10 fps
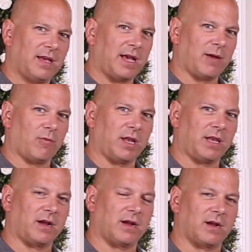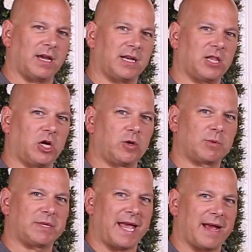And when they're enclosed
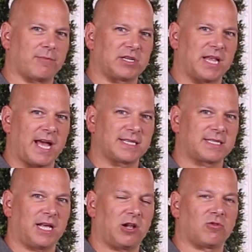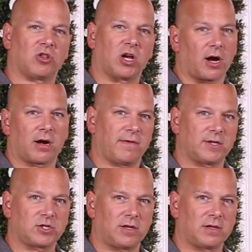with the amber glass, they don't look
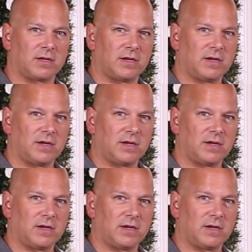artificial.